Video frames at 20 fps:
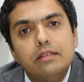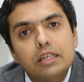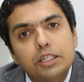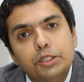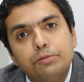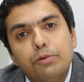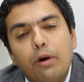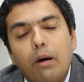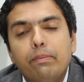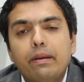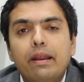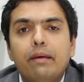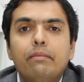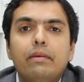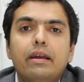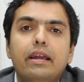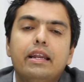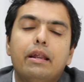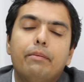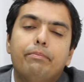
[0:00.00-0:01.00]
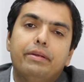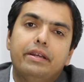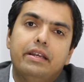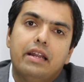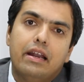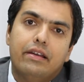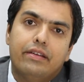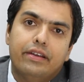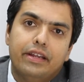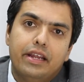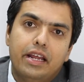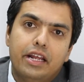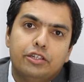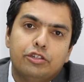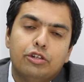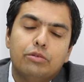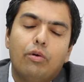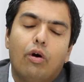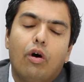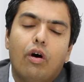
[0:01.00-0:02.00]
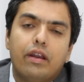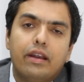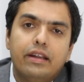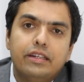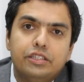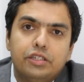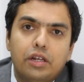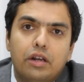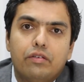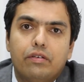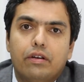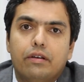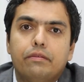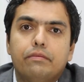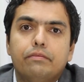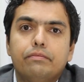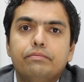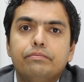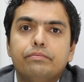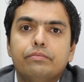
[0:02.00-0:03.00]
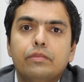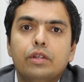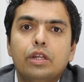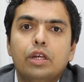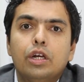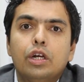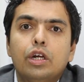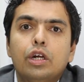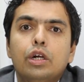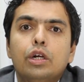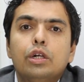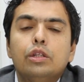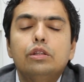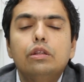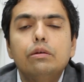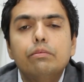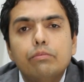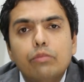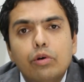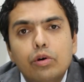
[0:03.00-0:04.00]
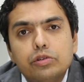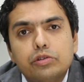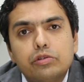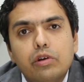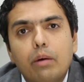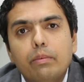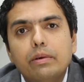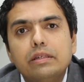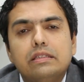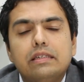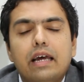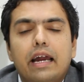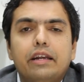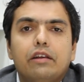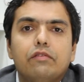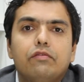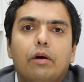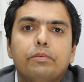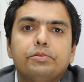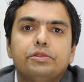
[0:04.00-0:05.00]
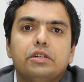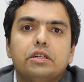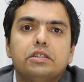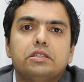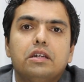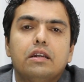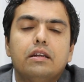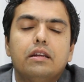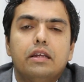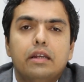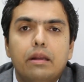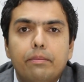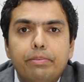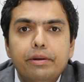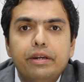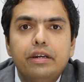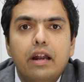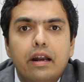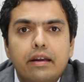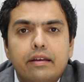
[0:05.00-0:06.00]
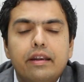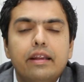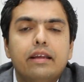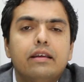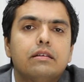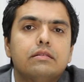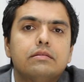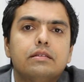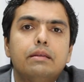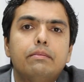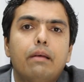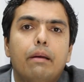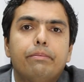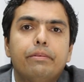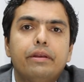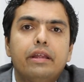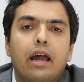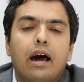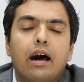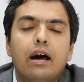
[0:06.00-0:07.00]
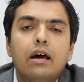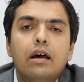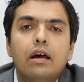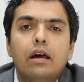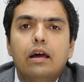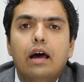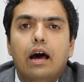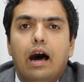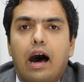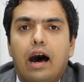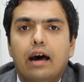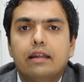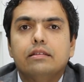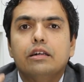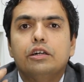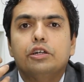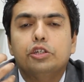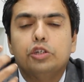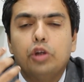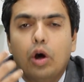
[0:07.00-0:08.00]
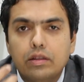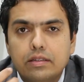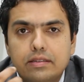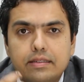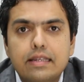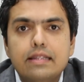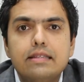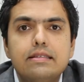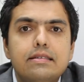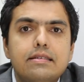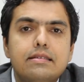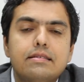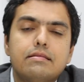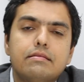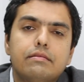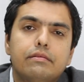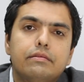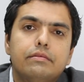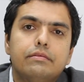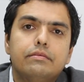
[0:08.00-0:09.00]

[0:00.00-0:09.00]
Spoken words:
this problem in a pediatric age group or in children. The most common site of obstruction in a pediatric sleep apnea are the tonsils.